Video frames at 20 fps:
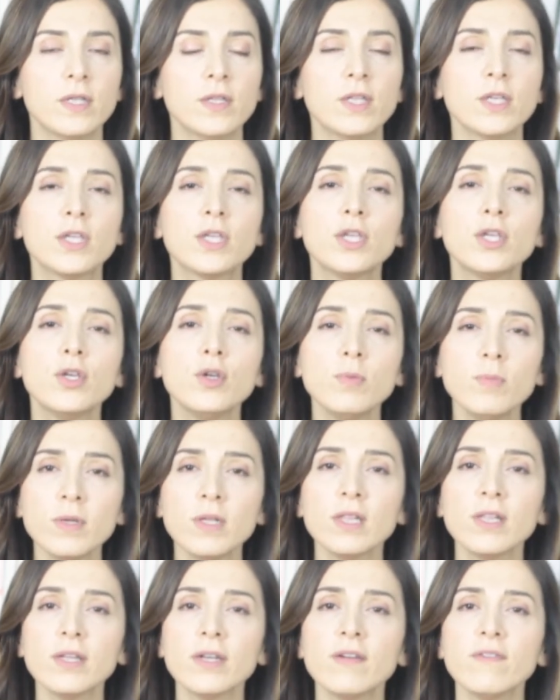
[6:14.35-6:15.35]
the
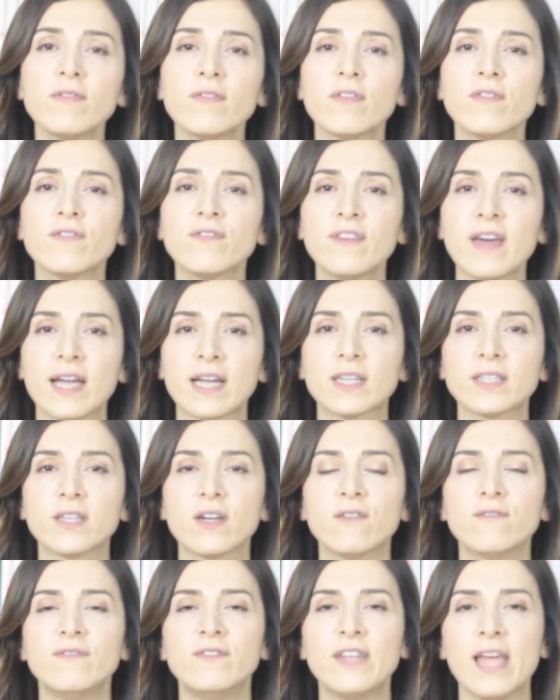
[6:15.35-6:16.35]
cumulative effect
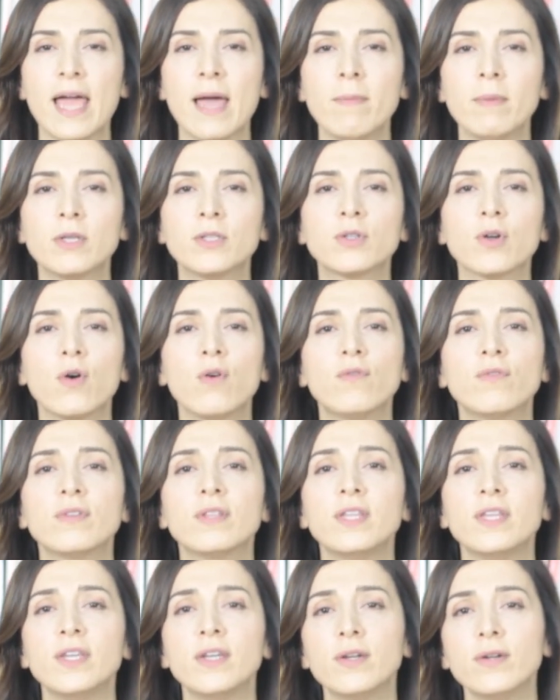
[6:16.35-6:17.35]
of damage over
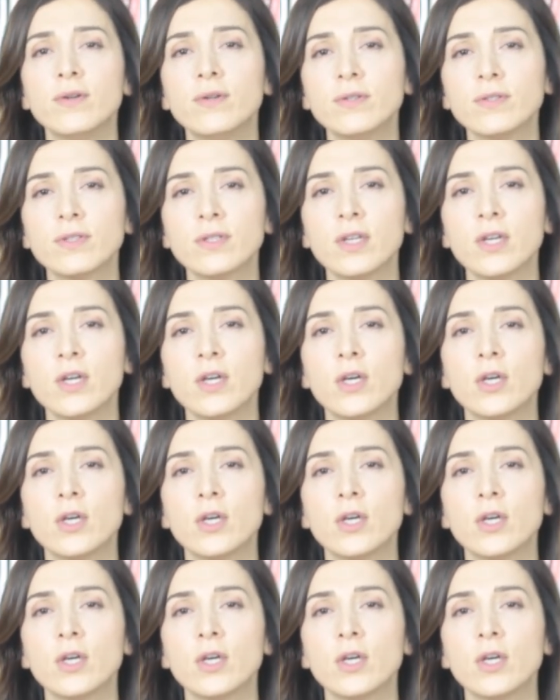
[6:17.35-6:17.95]
the years,